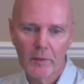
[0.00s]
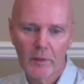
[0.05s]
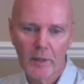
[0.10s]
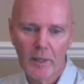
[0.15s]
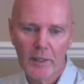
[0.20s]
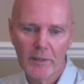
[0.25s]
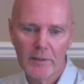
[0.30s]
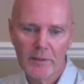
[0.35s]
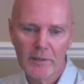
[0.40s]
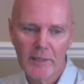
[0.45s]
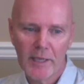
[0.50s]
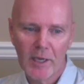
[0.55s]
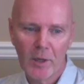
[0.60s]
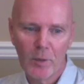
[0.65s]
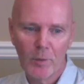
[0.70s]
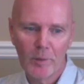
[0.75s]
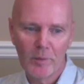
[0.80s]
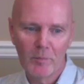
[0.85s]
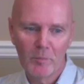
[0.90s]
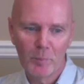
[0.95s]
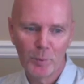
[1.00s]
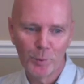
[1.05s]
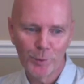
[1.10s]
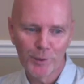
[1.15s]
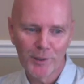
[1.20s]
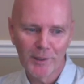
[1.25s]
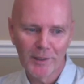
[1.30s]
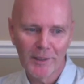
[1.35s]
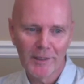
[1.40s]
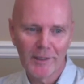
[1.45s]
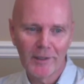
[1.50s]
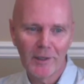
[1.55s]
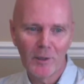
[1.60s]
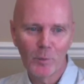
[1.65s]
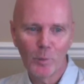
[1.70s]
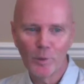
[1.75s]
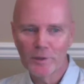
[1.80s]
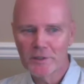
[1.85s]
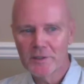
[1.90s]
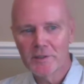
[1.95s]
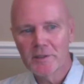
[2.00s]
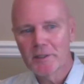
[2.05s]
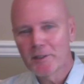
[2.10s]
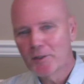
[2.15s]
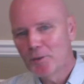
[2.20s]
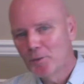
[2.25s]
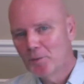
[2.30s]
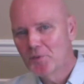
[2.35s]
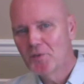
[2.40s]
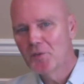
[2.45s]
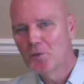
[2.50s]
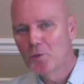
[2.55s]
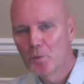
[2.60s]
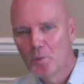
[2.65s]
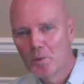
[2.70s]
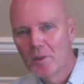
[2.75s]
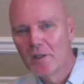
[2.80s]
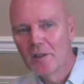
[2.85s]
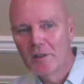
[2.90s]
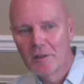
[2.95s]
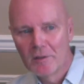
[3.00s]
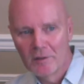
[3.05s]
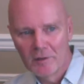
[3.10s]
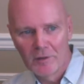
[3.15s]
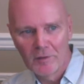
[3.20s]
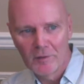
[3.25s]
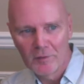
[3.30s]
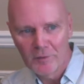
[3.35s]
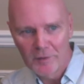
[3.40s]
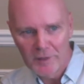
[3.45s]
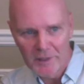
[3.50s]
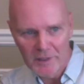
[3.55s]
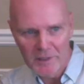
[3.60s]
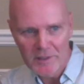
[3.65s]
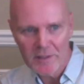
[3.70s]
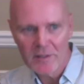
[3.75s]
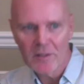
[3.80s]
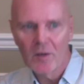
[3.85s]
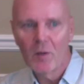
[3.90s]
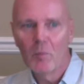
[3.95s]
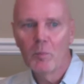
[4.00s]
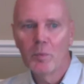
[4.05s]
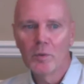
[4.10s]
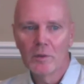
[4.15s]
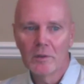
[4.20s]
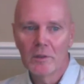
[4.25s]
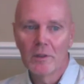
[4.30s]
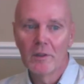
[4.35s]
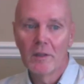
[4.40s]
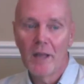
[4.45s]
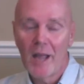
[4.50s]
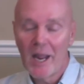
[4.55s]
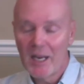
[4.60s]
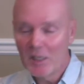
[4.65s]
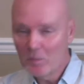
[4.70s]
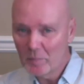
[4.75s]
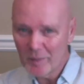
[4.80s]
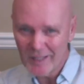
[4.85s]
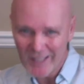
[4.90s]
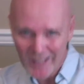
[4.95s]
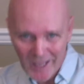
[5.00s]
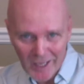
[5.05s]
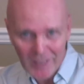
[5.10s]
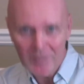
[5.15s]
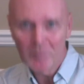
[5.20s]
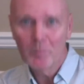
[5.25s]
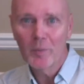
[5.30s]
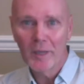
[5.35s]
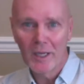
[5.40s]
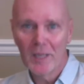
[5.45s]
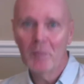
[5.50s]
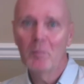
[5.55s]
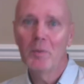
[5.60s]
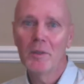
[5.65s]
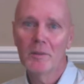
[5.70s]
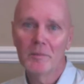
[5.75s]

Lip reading: And now, importantly, I want to take you to the sample APA paper.